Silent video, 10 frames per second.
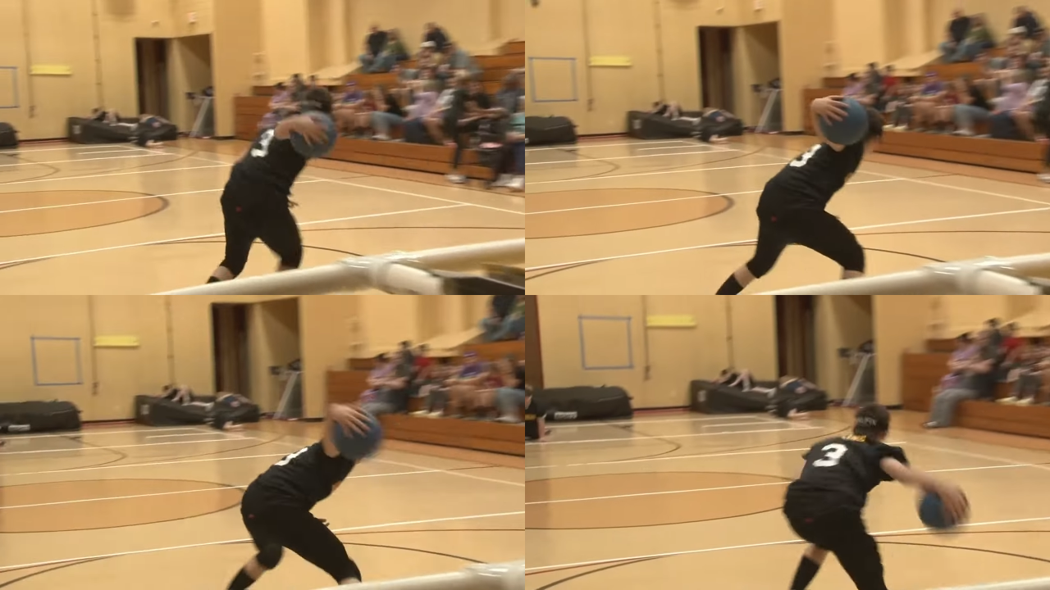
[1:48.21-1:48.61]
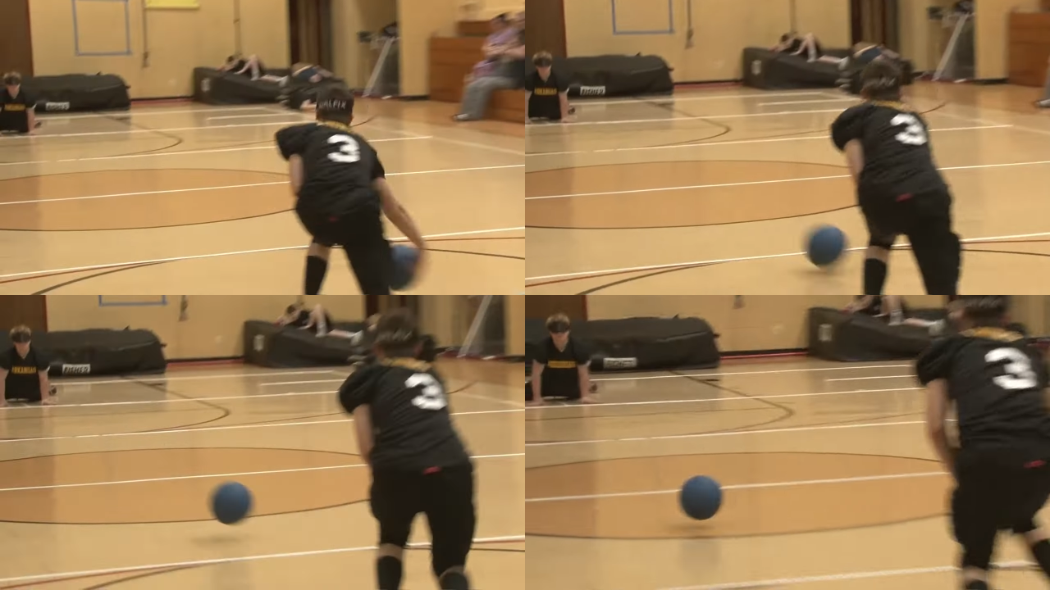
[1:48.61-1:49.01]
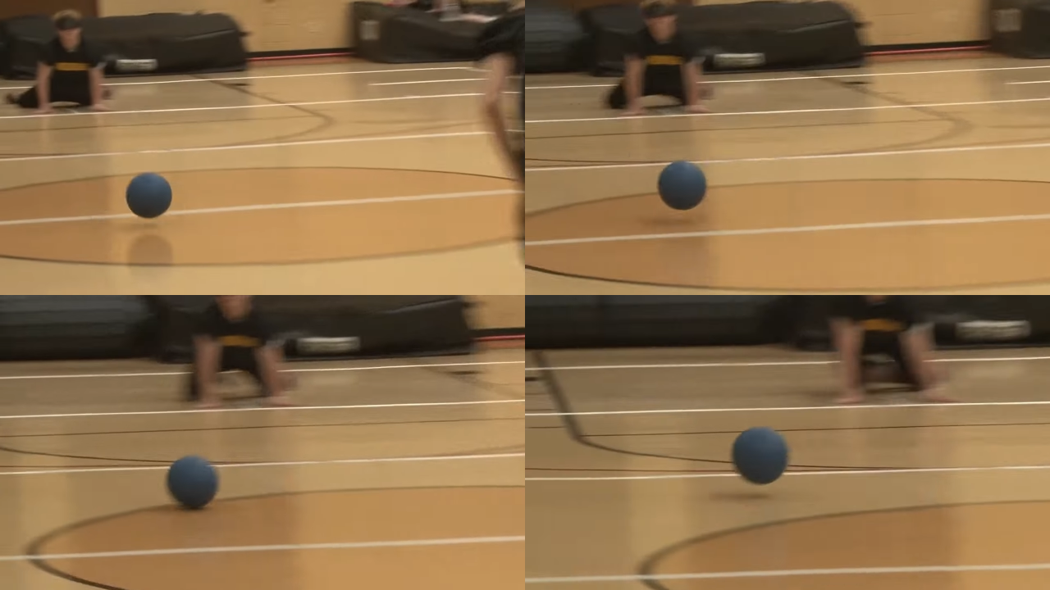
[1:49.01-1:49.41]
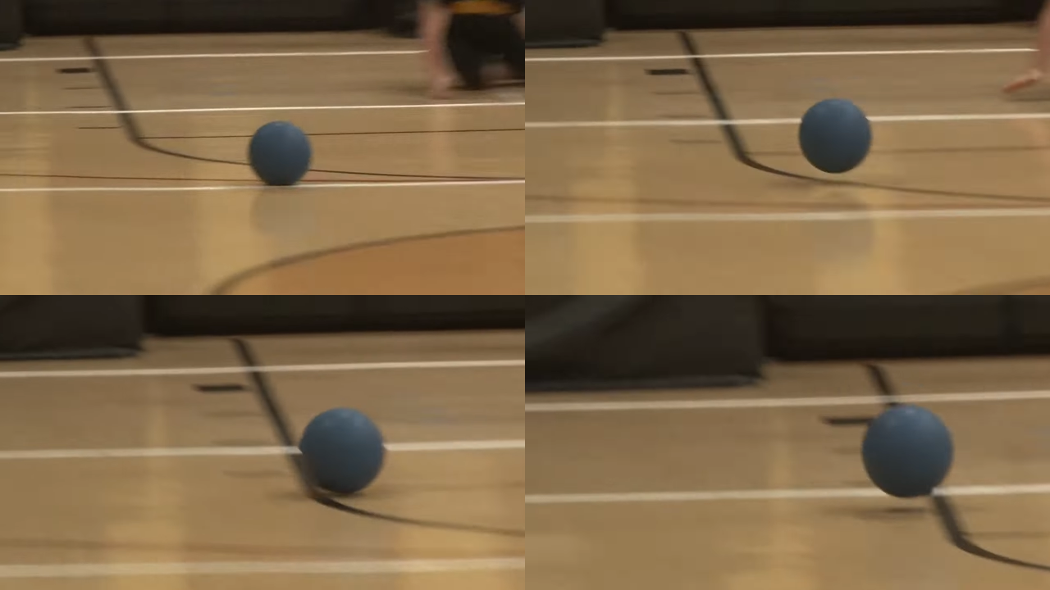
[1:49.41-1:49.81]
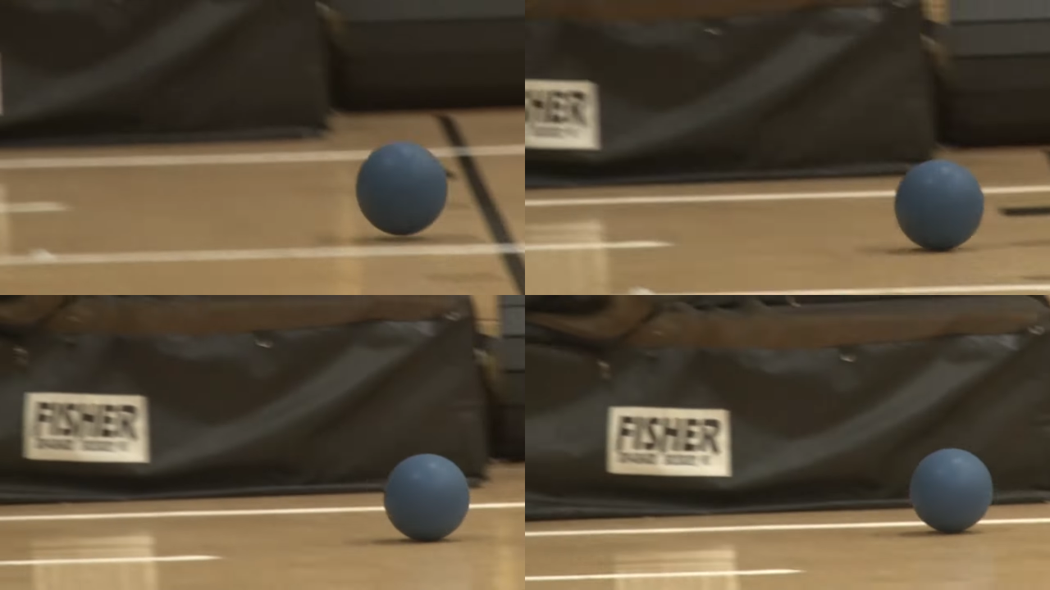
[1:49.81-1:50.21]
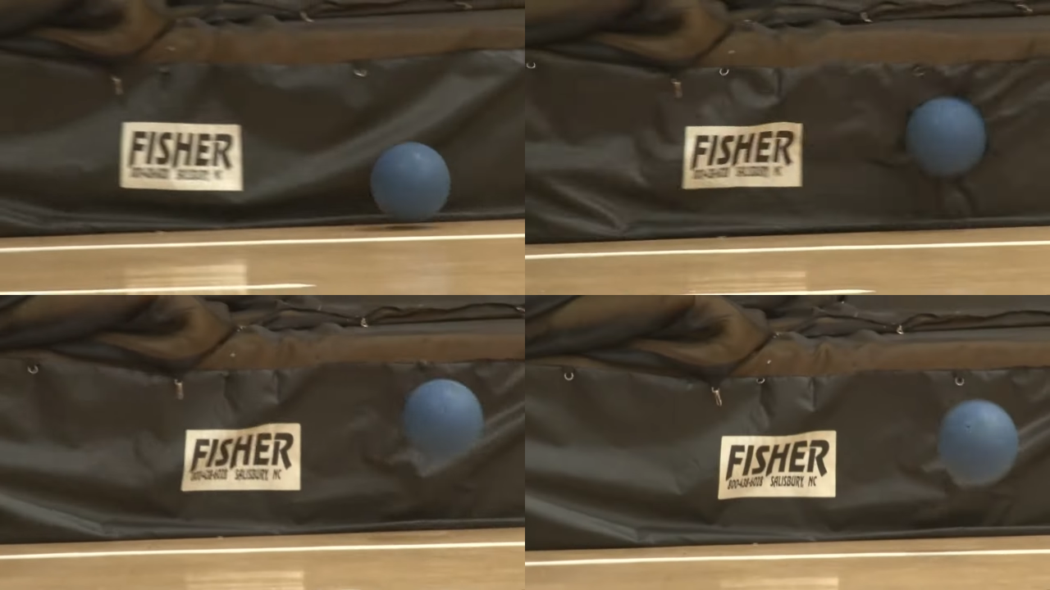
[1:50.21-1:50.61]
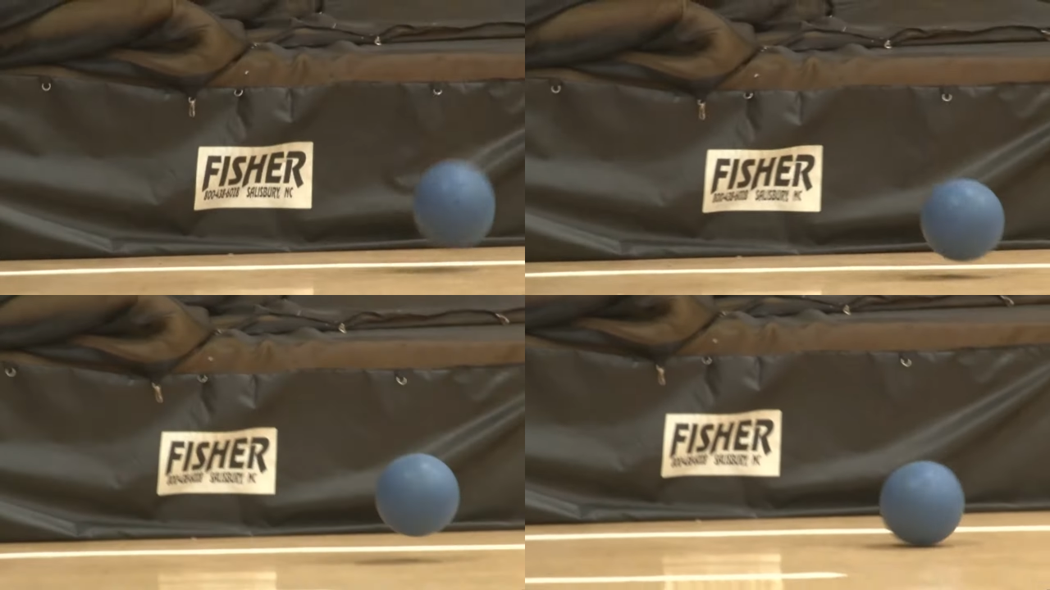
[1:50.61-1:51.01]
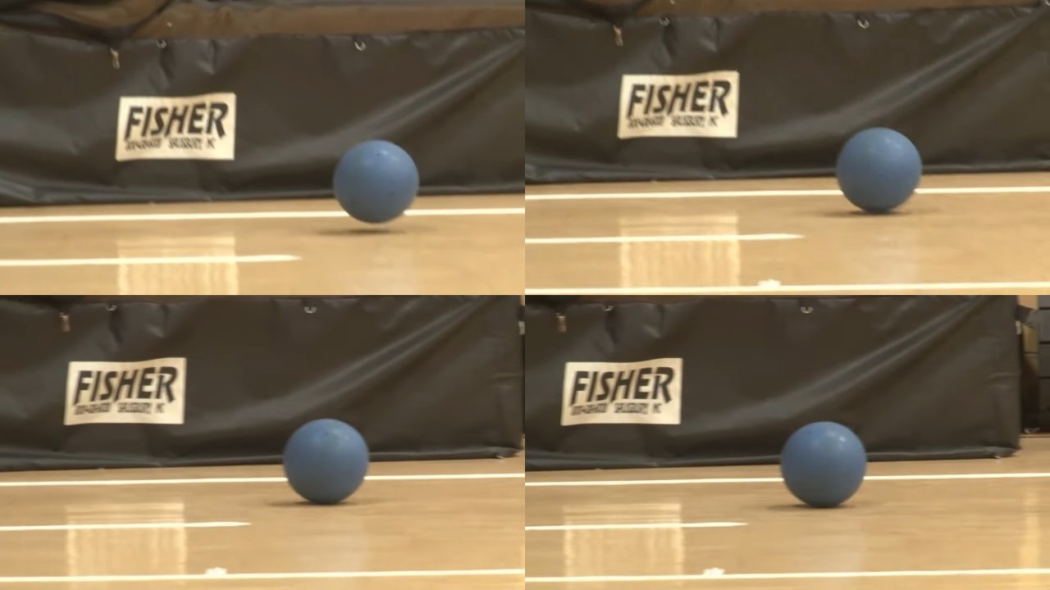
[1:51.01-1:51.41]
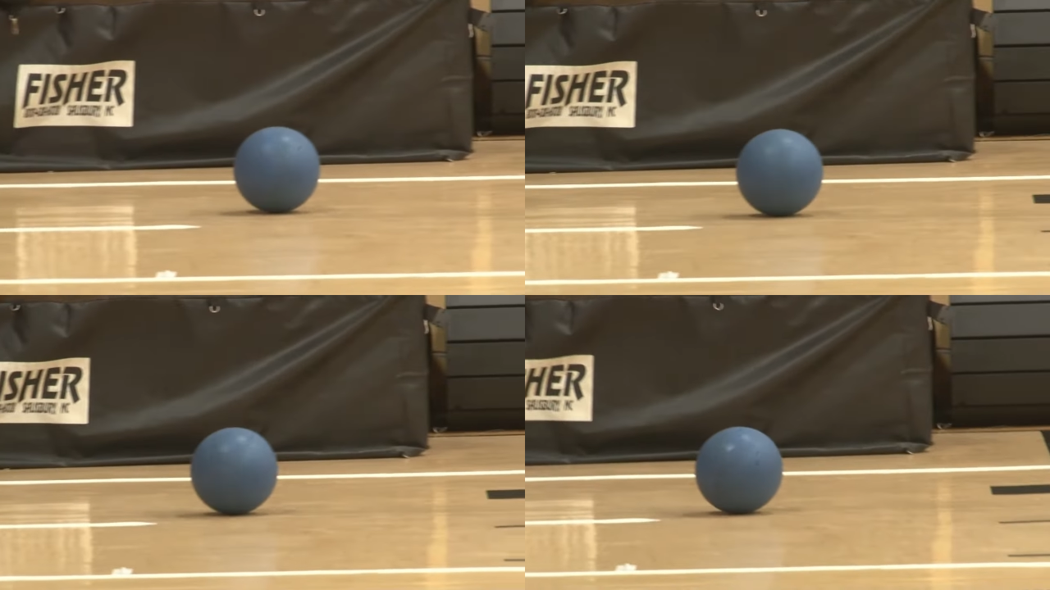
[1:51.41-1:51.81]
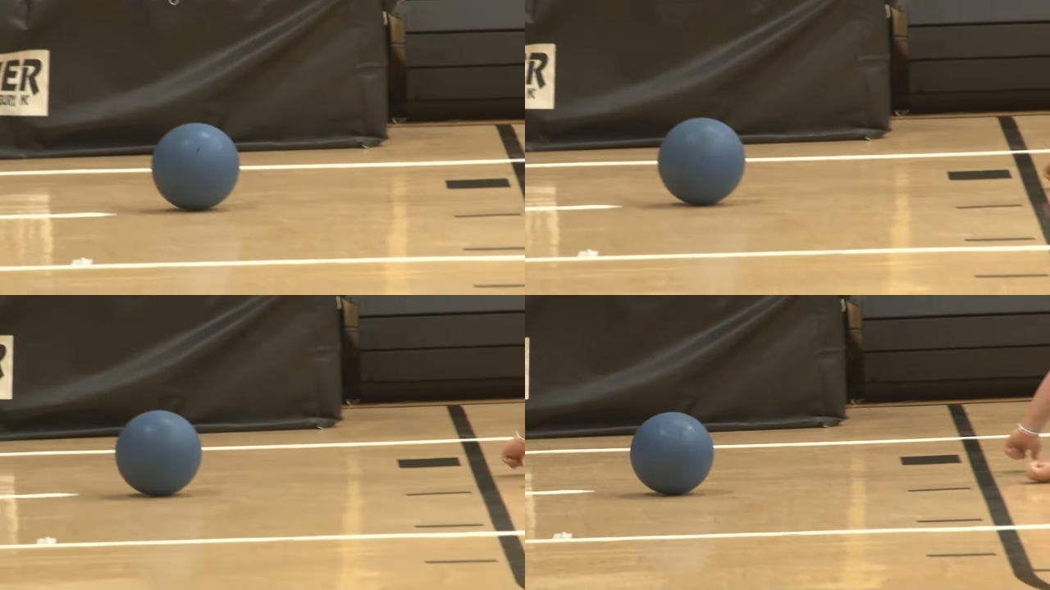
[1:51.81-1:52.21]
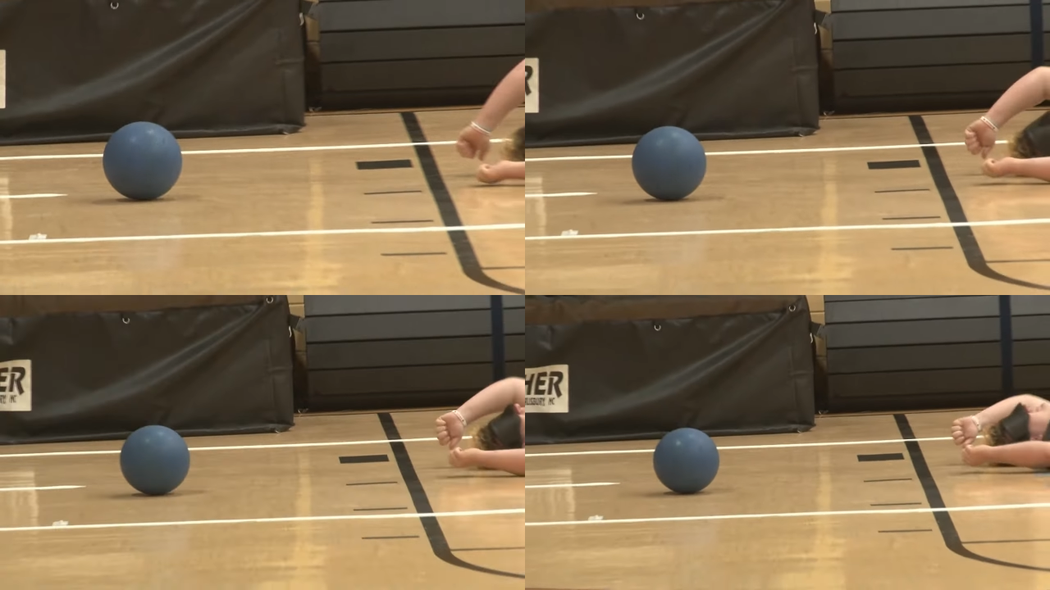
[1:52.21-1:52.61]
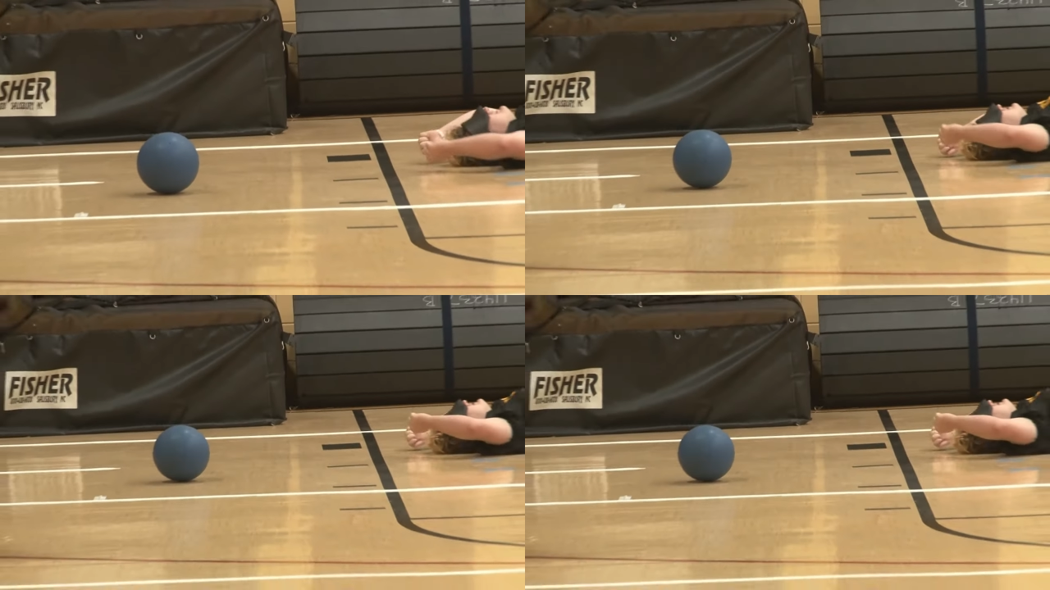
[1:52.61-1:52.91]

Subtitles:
No face is visible, so there are no lips to read.